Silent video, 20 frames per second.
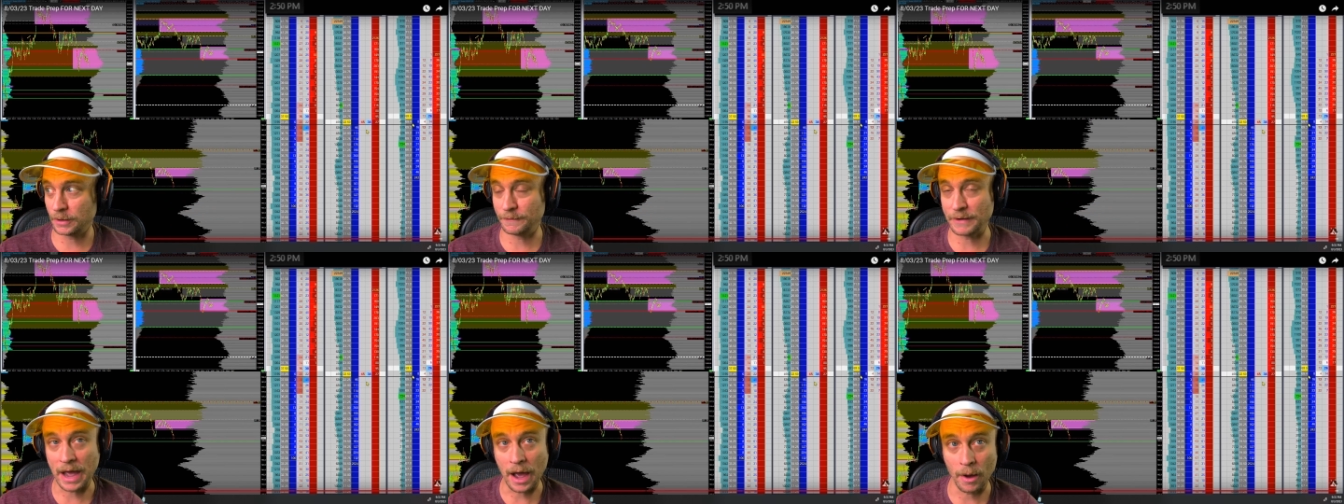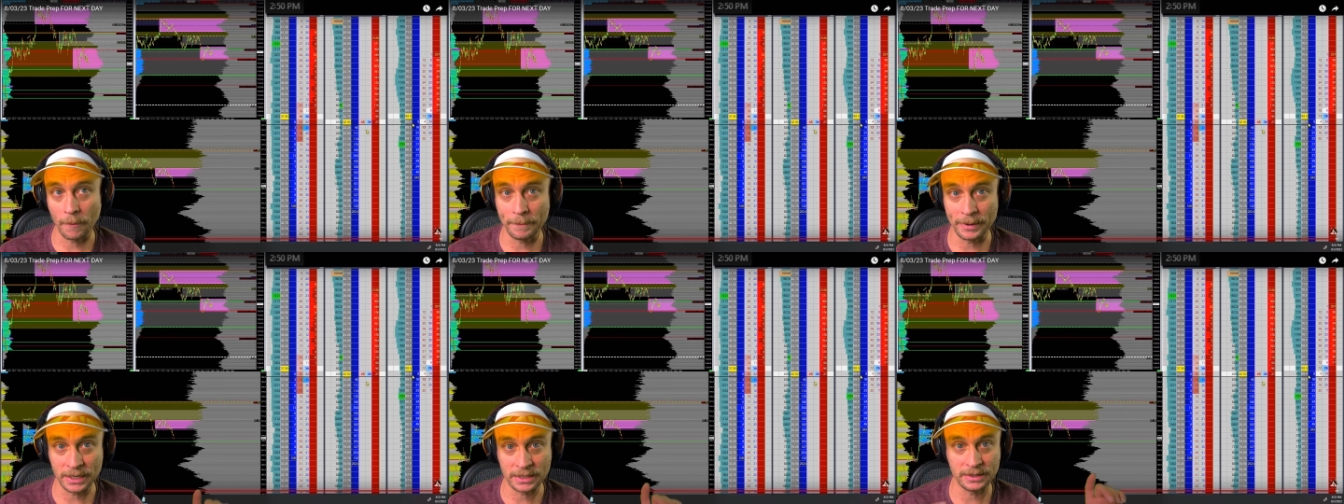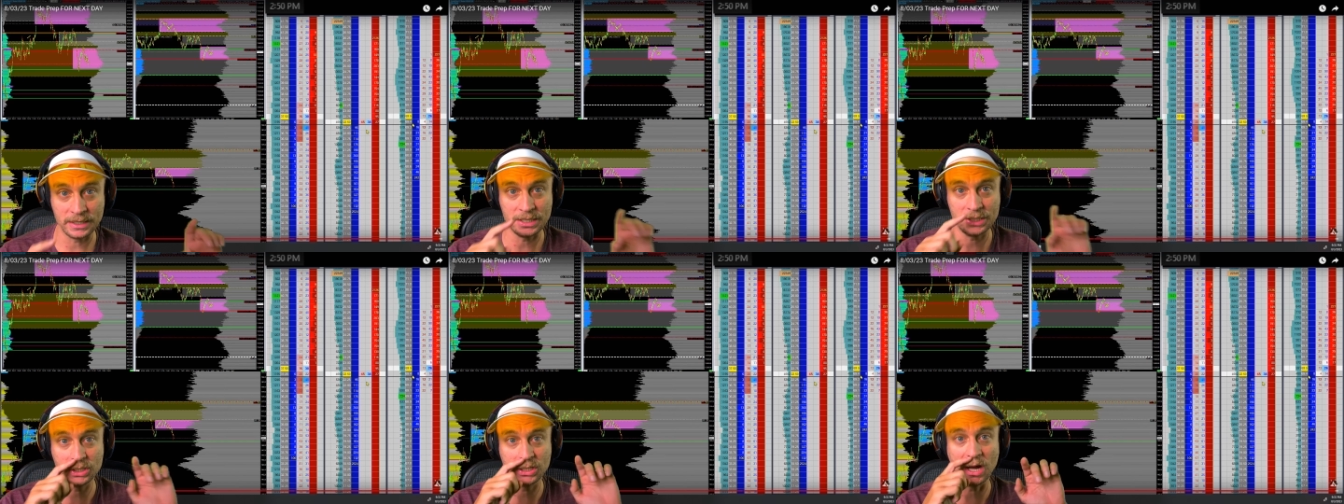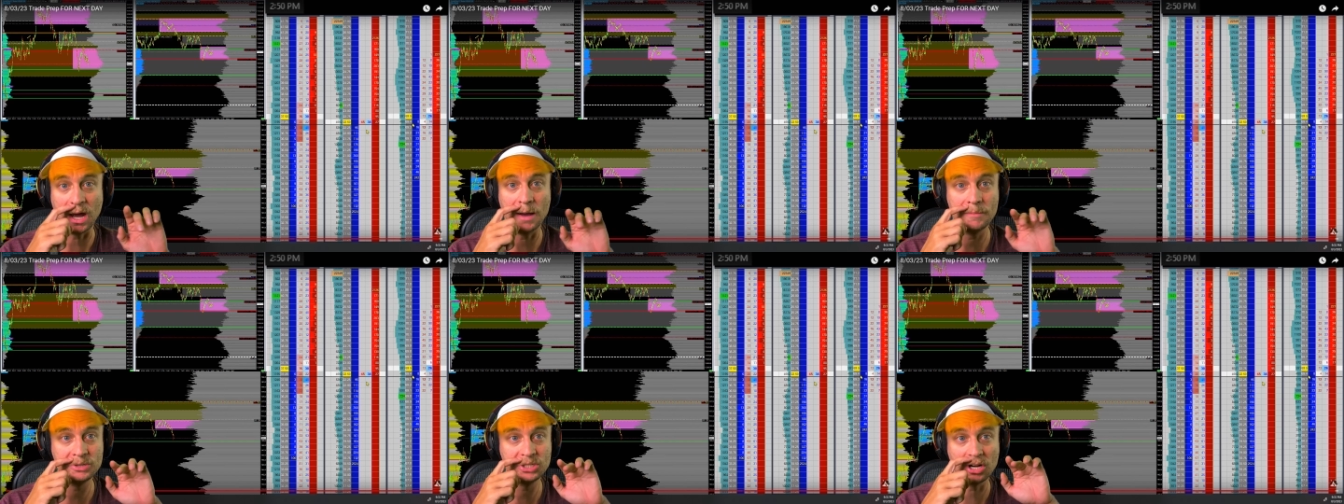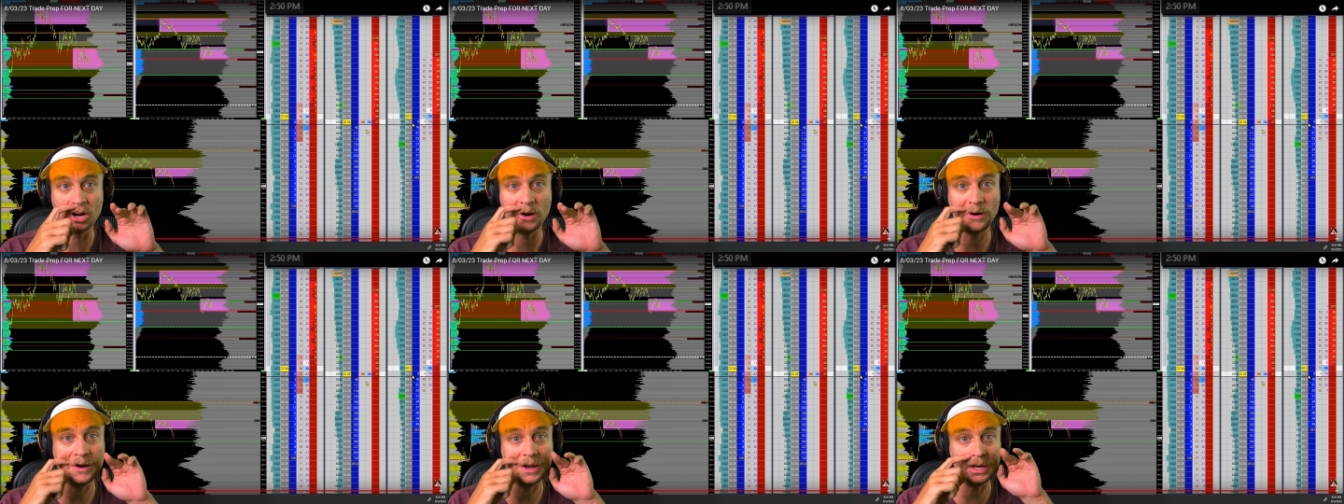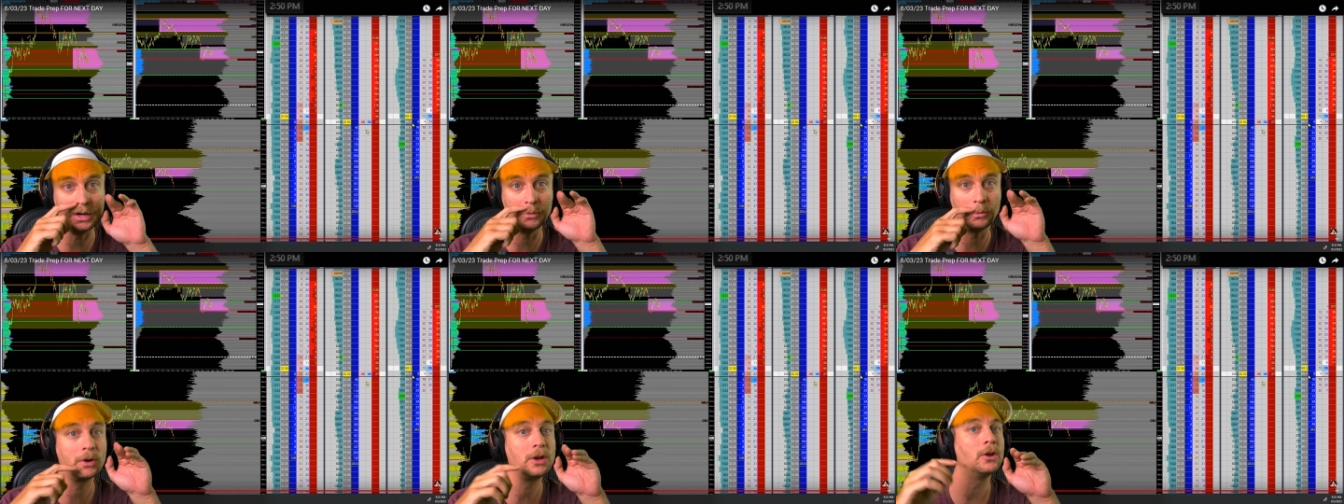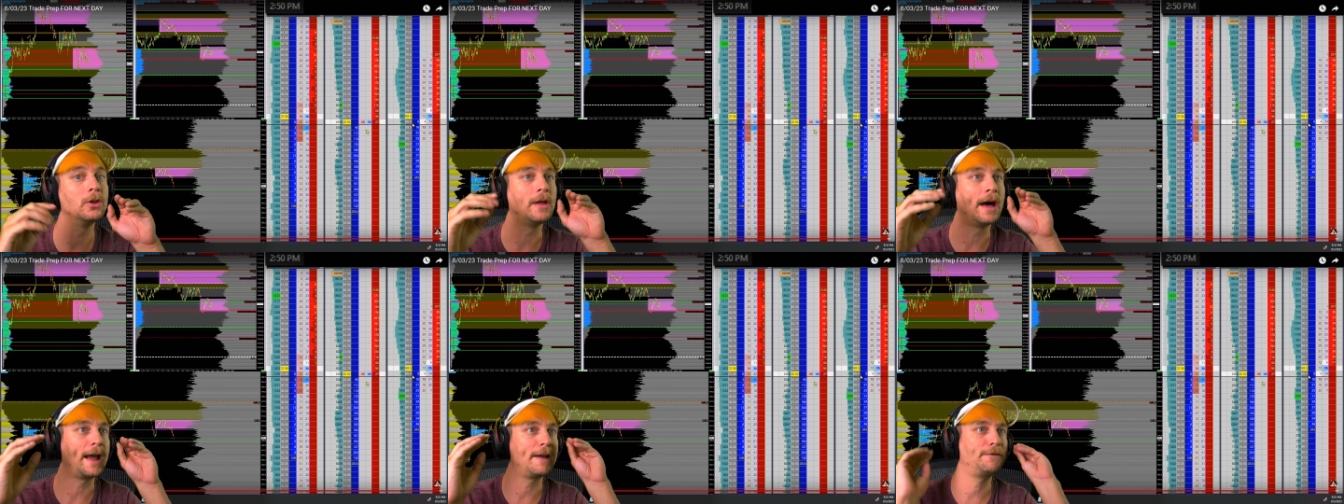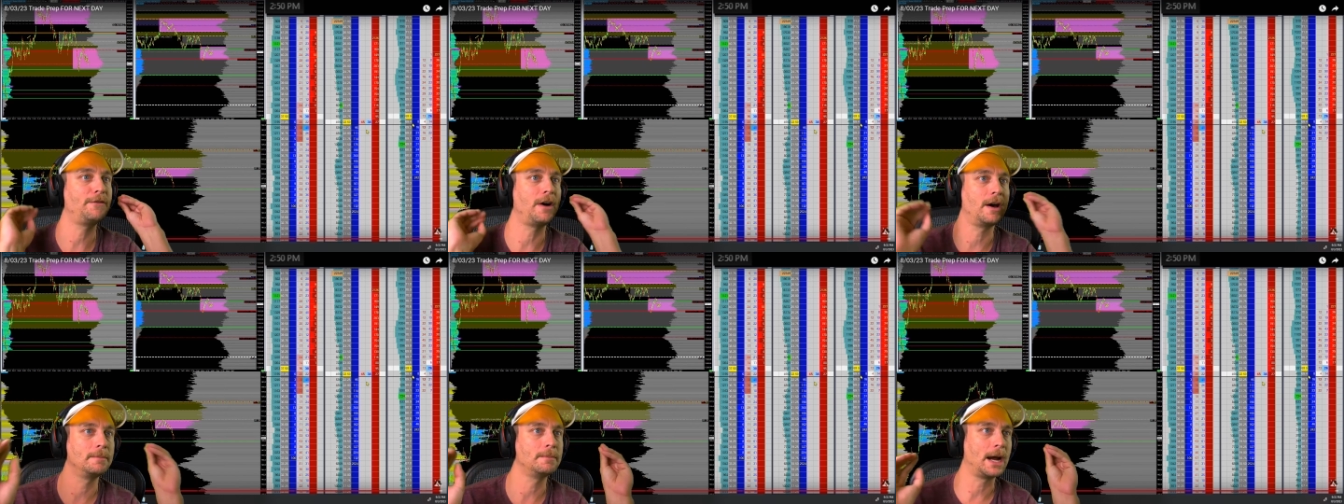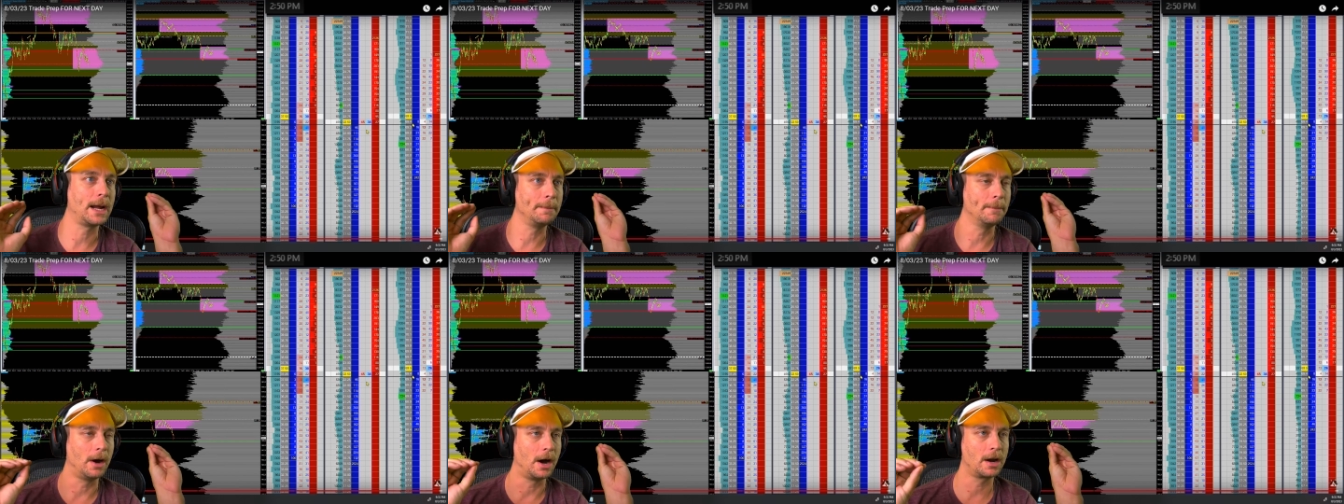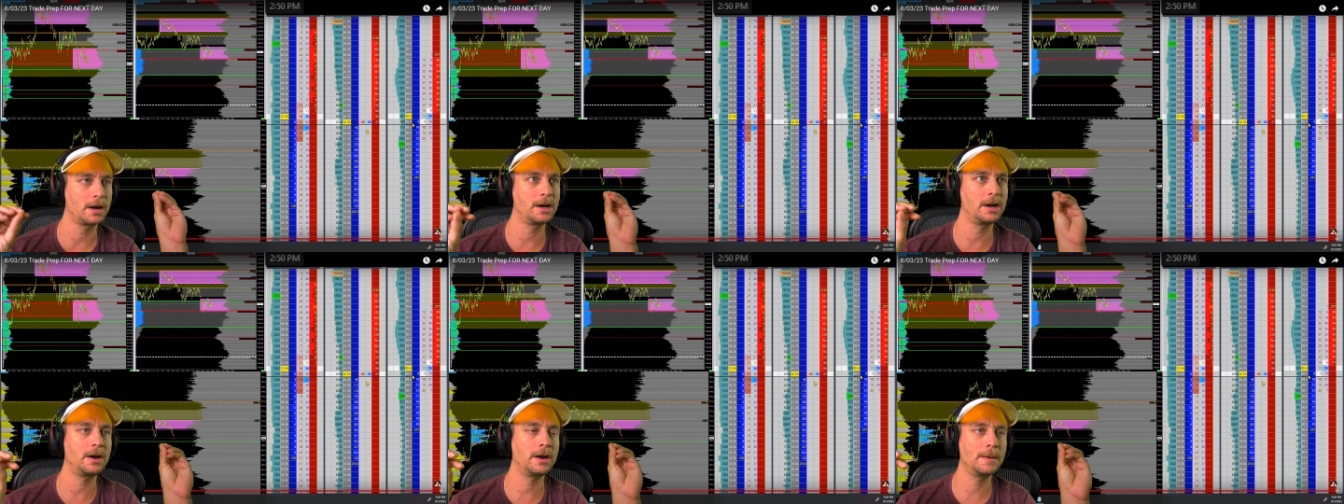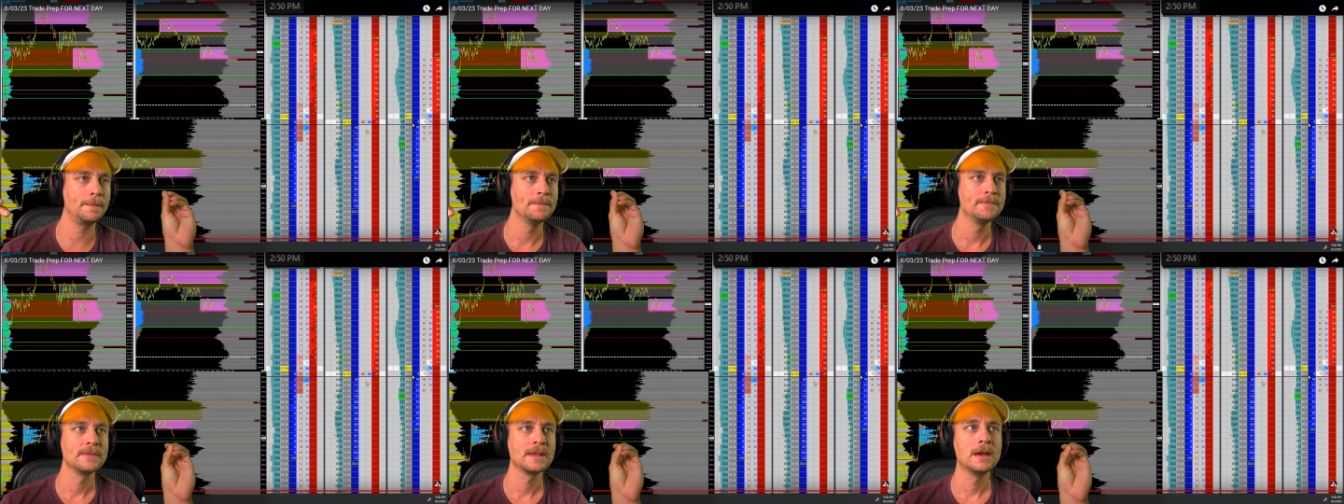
of how big these DOMs are in real life on my monitor